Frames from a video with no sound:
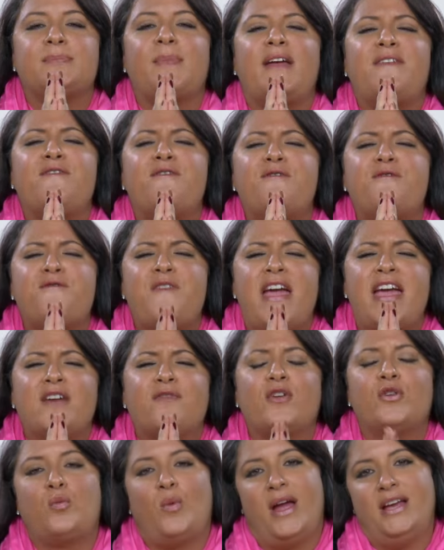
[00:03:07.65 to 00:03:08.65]
my
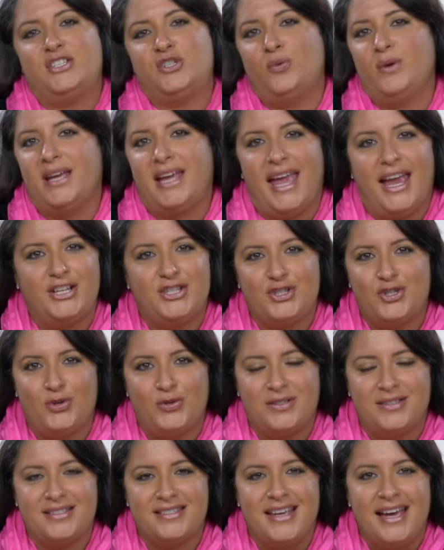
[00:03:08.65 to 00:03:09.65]
favorite way to engage
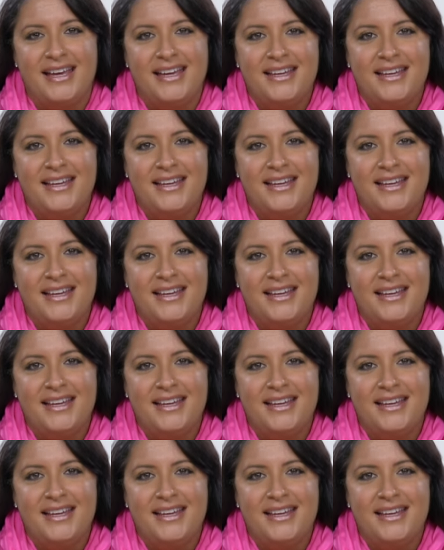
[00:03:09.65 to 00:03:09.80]
students.